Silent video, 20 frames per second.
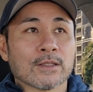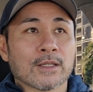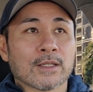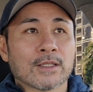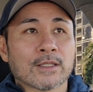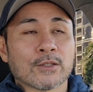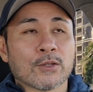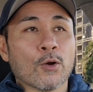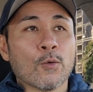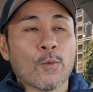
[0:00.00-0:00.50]

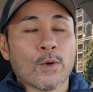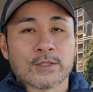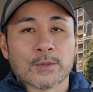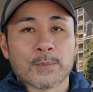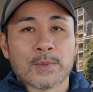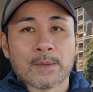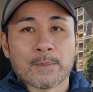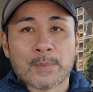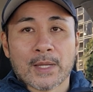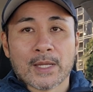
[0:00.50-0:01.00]
Like, no one wants to
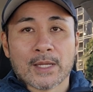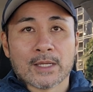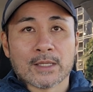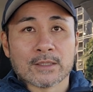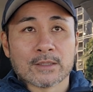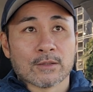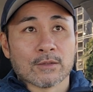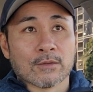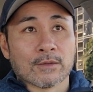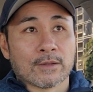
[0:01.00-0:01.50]
be in pain,
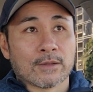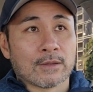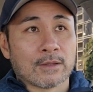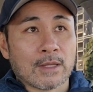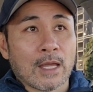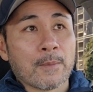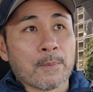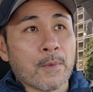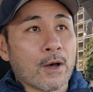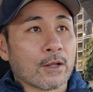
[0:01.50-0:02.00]
so
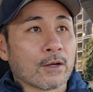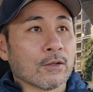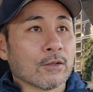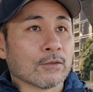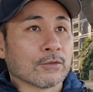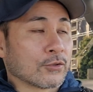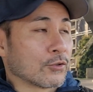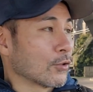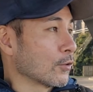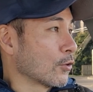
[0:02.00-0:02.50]
that
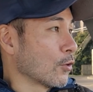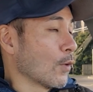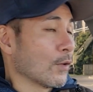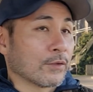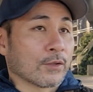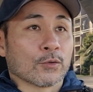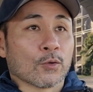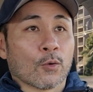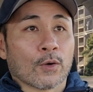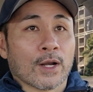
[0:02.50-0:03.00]
motto should go out
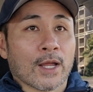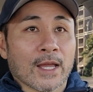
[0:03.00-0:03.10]
the door